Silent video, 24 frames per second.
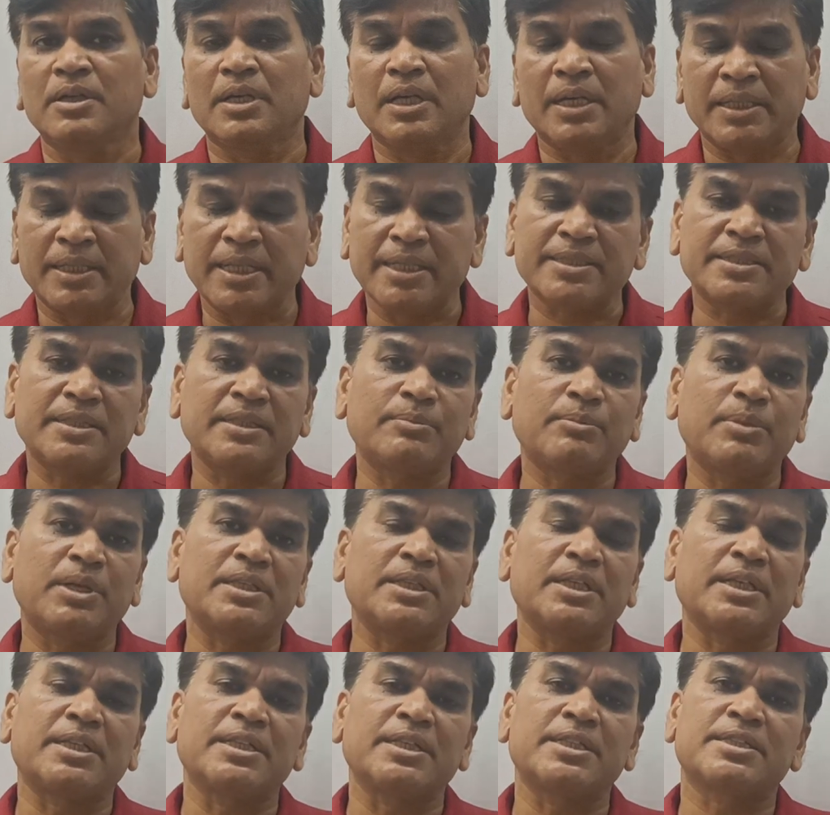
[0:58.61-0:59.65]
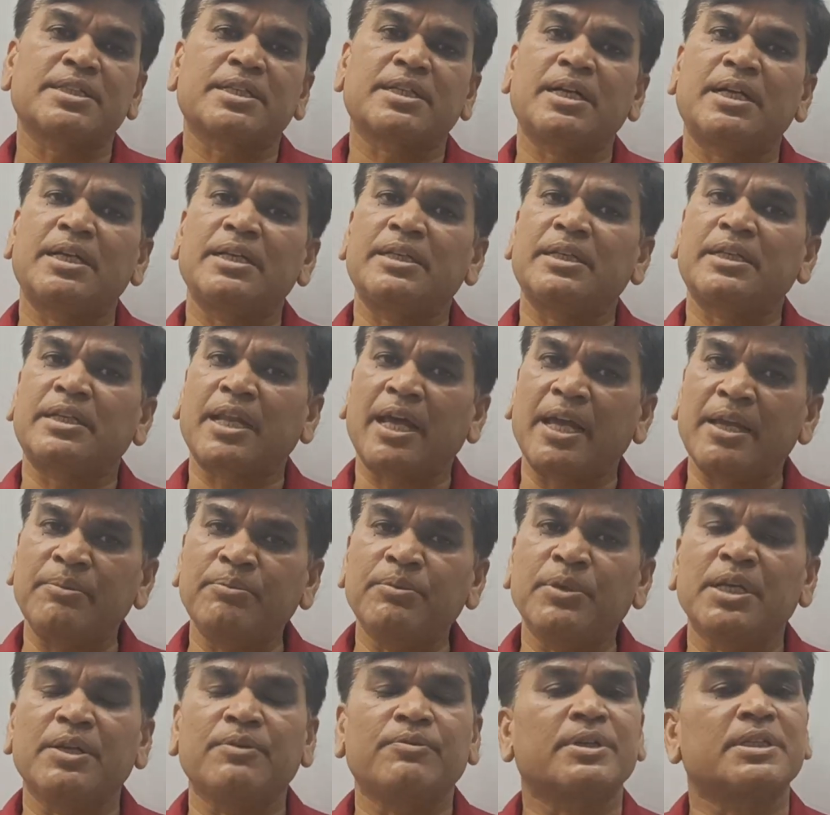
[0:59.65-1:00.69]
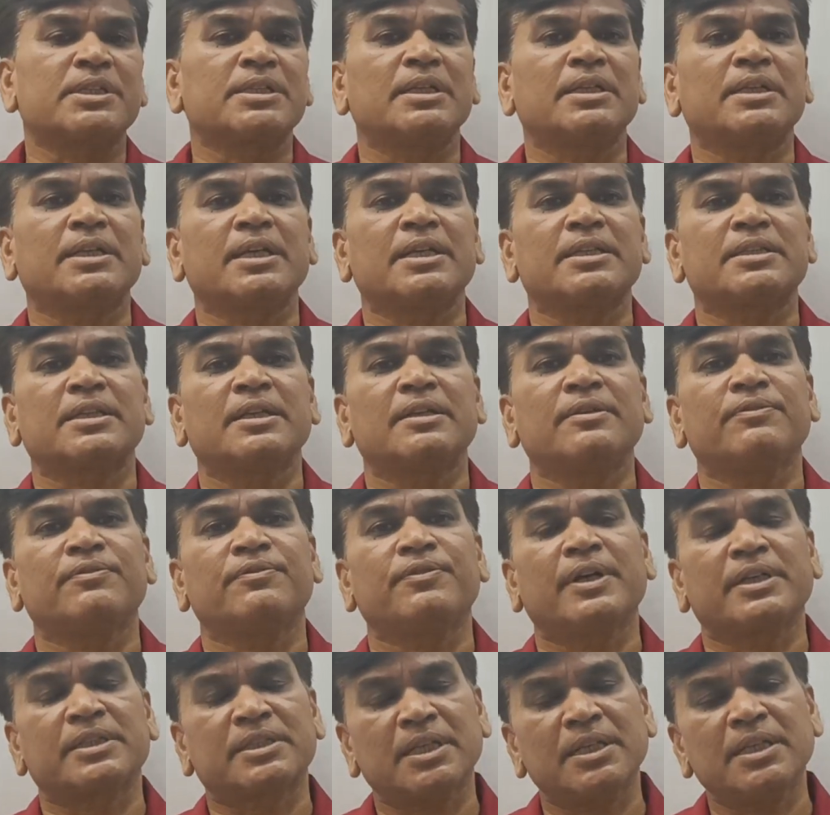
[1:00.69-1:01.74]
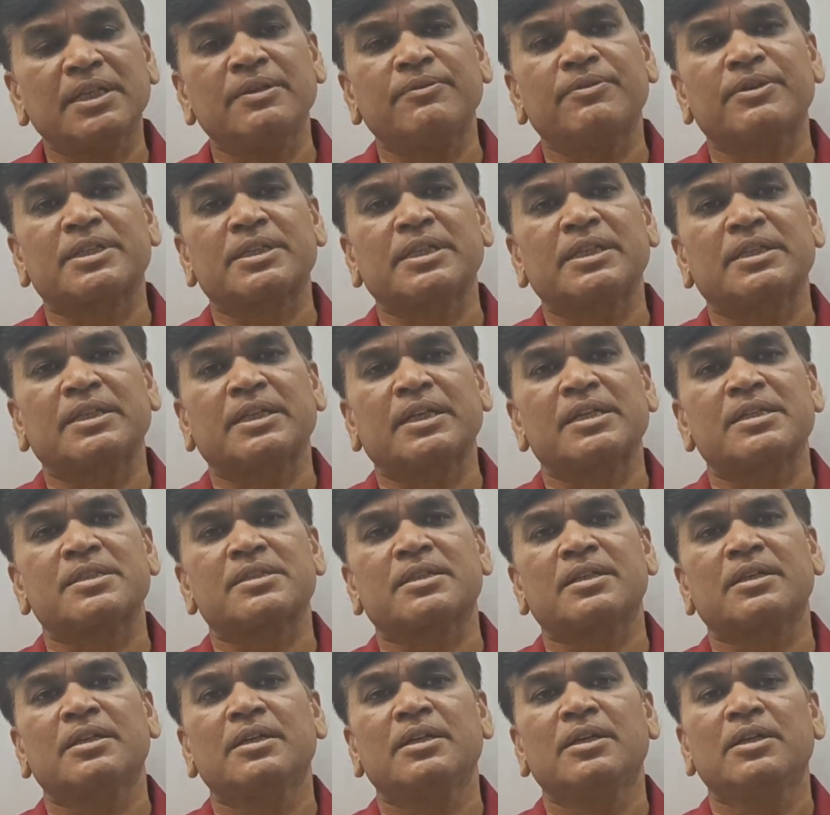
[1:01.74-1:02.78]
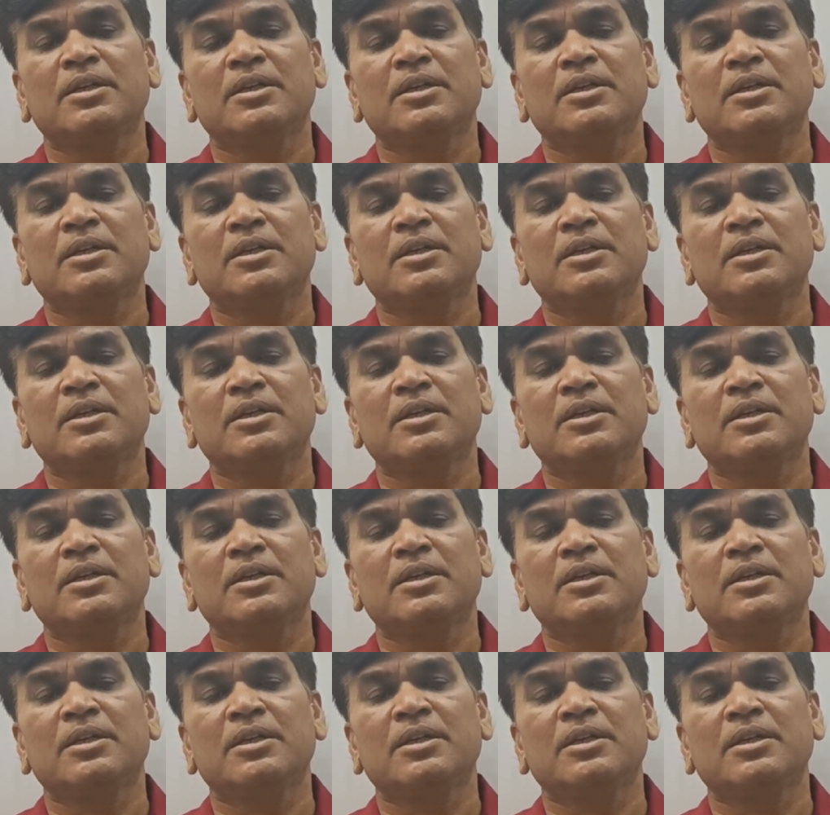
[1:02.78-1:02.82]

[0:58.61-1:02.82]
index number, that is called time reversal test and factor reversal test.